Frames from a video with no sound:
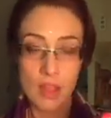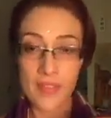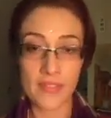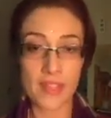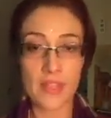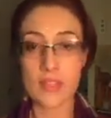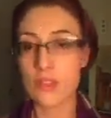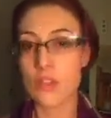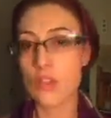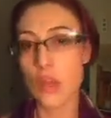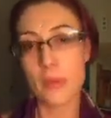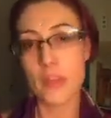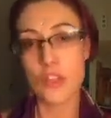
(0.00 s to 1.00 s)
And there's
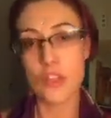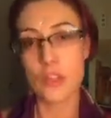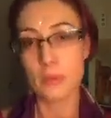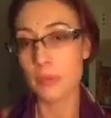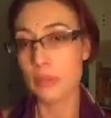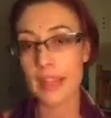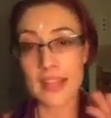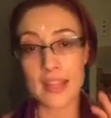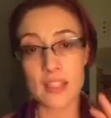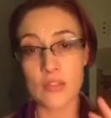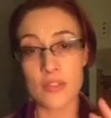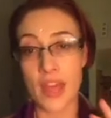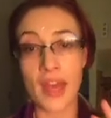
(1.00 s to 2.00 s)
so much
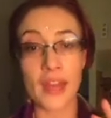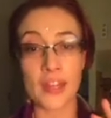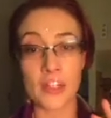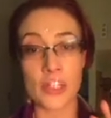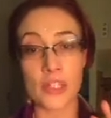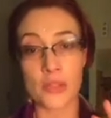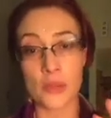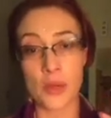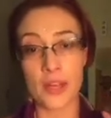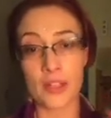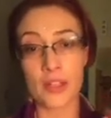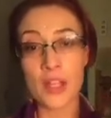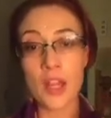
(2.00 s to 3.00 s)
place for that energy as
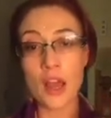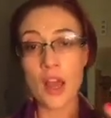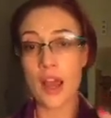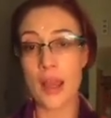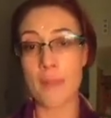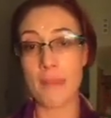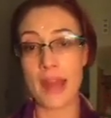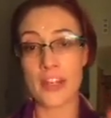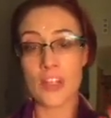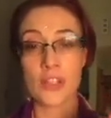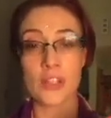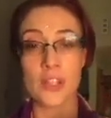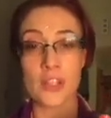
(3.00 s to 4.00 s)
well. I
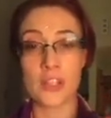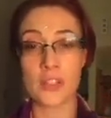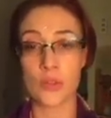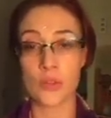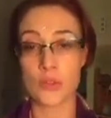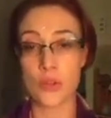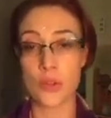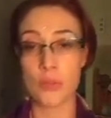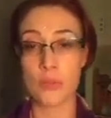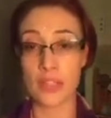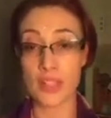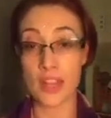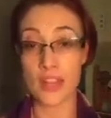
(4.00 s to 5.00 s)
imagine that there's also
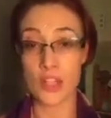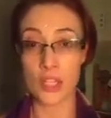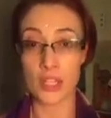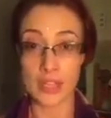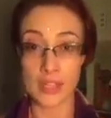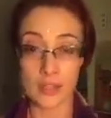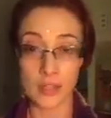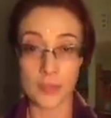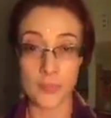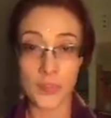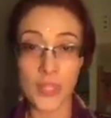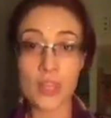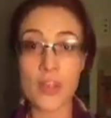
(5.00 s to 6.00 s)
potentially
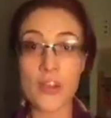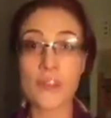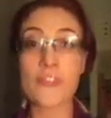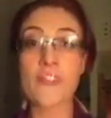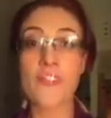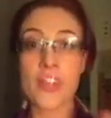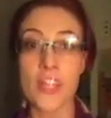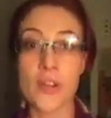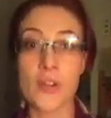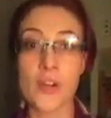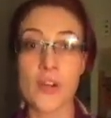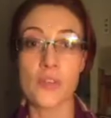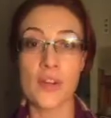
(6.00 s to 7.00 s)
some
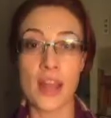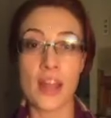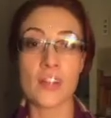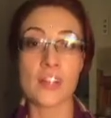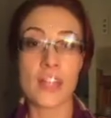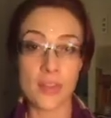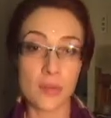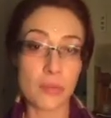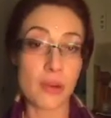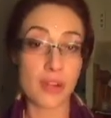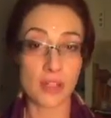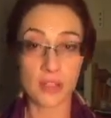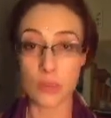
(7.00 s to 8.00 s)
fear around how the
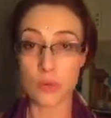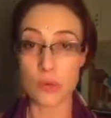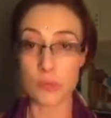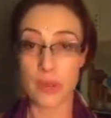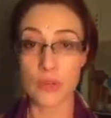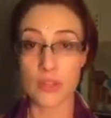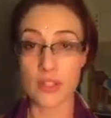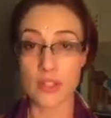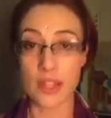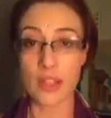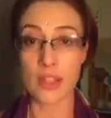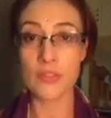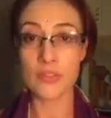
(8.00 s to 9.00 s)
predator will be
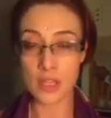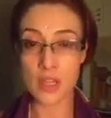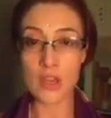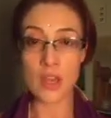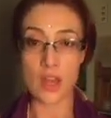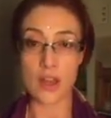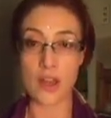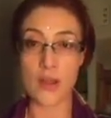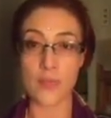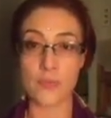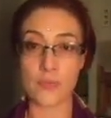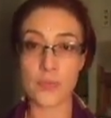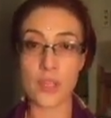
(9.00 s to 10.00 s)
received.
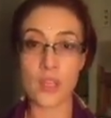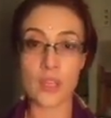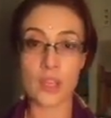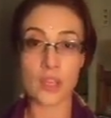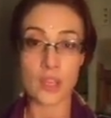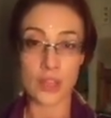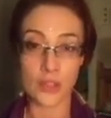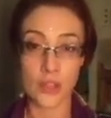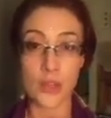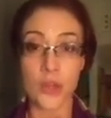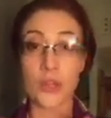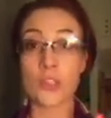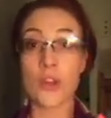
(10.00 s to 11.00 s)
You
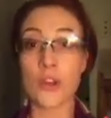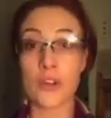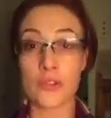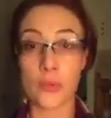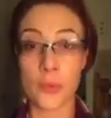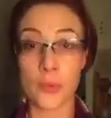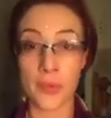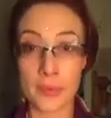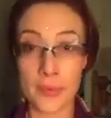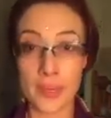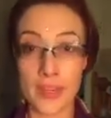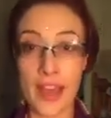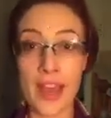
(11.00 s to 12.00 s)
know, a lot of
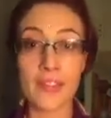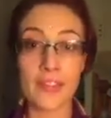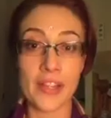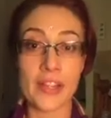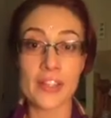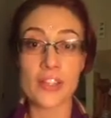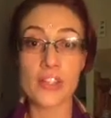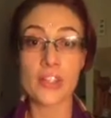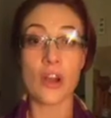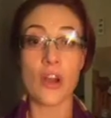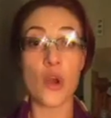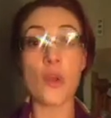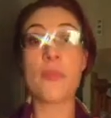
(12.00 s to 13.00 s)
women haven't
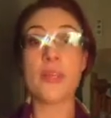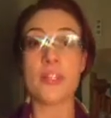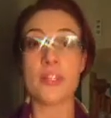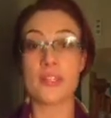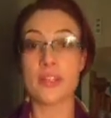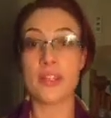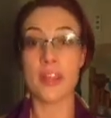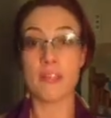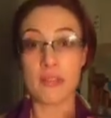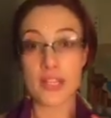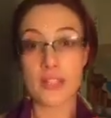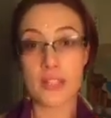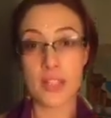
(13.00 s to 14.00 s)
opened their
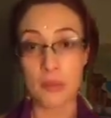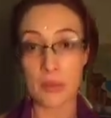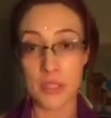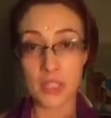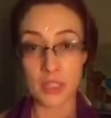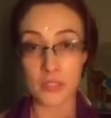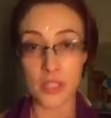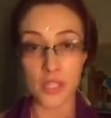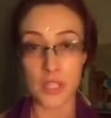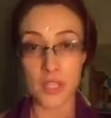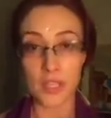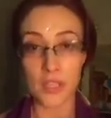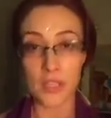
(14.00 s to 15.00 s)

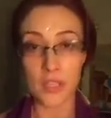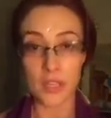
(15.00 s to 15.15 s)
receptivity